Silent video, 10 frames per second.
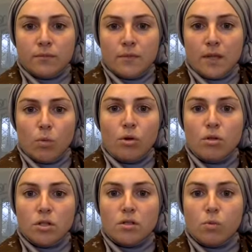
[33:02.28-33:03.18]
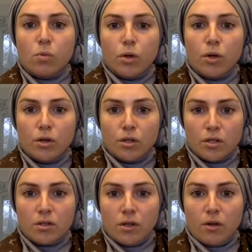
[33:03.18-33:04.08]
they weren't just words
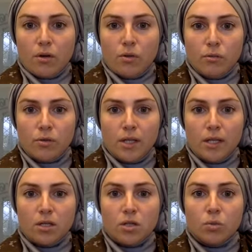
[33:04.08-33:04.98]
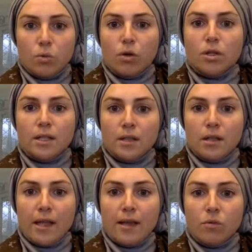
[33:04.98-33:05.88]
you know each word in
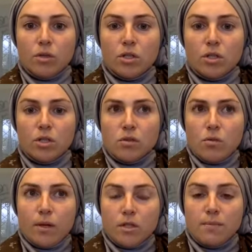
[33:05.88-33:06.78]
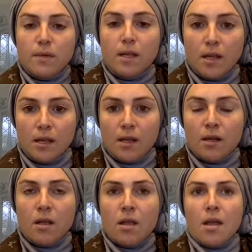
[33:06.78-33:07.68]
the language had so much meaning in it
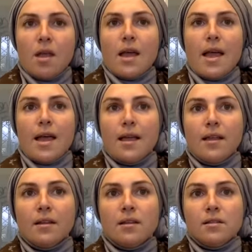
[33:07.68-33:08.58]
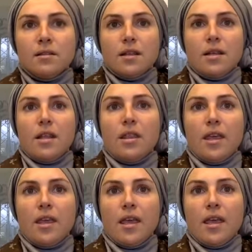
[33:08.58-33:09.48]
and
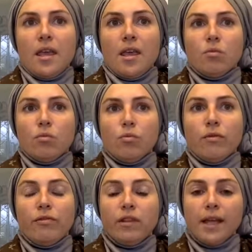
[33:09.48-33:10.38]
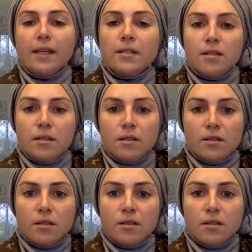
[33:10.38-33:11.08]
they reflected